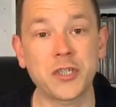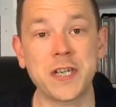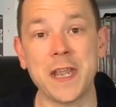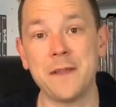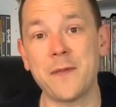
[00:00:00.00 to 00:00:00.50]

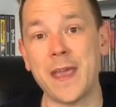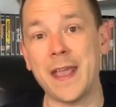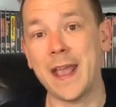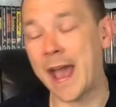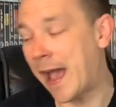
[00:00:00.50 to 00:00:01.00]

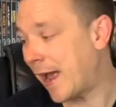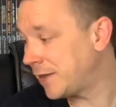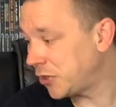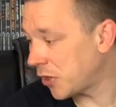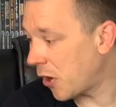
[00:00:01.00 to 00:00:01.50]
TV
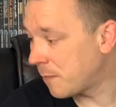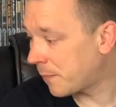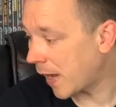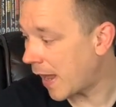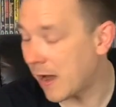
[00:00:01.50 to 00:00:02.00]
and, you know,
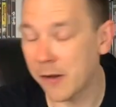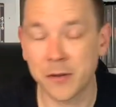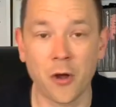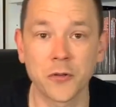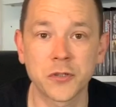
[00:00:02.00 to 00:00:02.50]
play
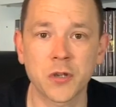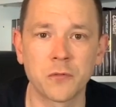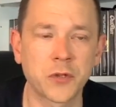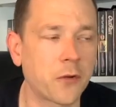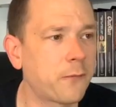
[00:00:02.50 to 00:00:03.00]
our
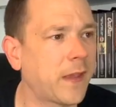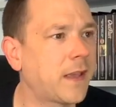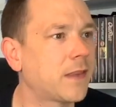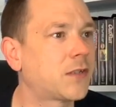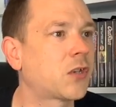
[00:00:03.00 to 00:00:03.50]
consoles on. I
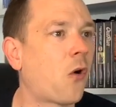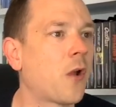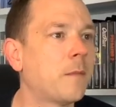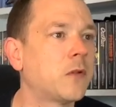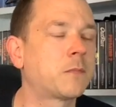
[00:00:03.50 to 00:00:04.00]
think at the
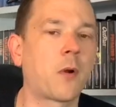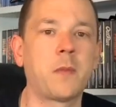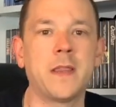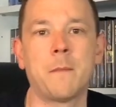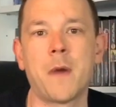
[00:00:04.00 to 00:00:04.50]
time it was
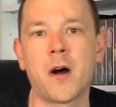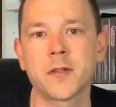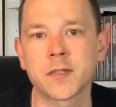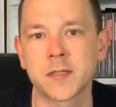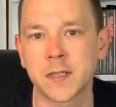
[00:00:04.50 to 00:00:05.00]
probably the
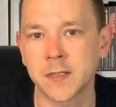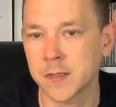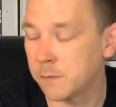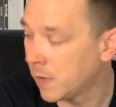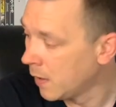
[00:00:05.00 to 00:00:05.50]
Master
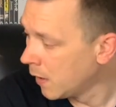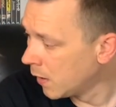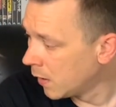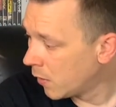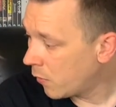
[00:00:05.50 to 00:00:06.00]
System
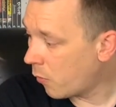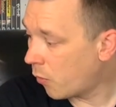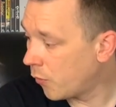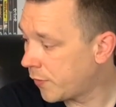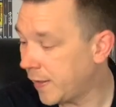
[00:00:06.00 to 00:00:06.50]

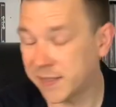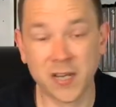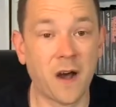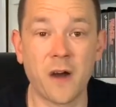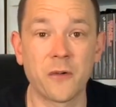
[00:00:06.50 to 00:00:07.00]
or the
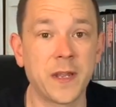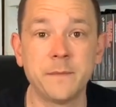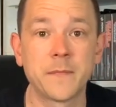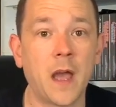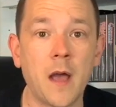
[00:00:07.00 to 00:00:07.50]

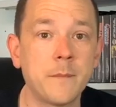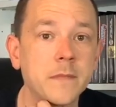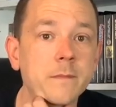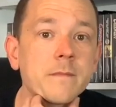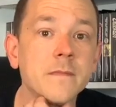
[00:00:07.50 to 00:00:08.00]
Atari.
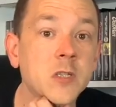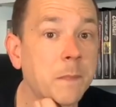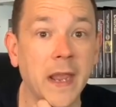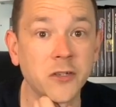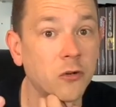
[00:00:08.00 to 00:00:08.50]

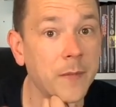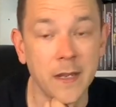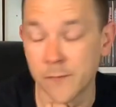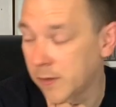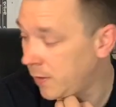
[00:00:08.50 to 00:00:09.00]
Spectrum
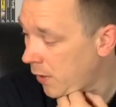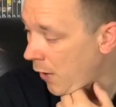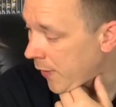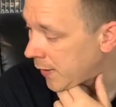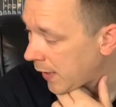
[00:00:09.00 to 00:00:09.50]
even, you
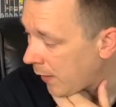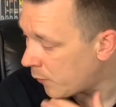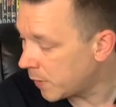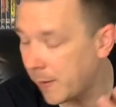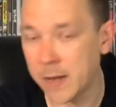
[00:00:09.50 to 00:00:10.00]
know, it
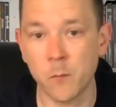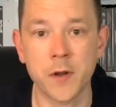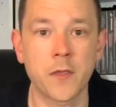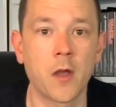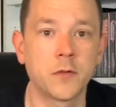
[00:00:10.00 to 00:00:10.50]
would have been
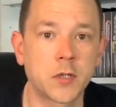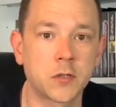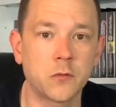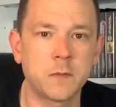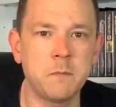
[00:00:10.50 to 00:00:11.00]
one of those
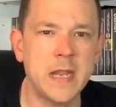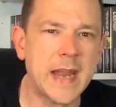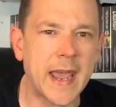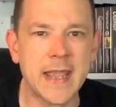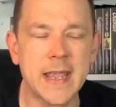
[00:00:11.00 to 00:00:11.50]
because it was
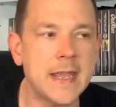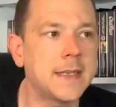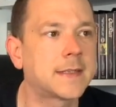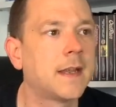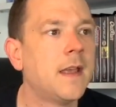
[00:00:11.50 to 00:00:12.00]

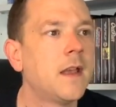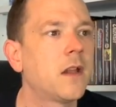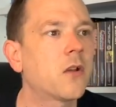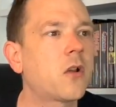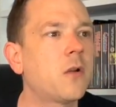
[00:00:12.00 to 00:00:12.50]
mid-80s. And I can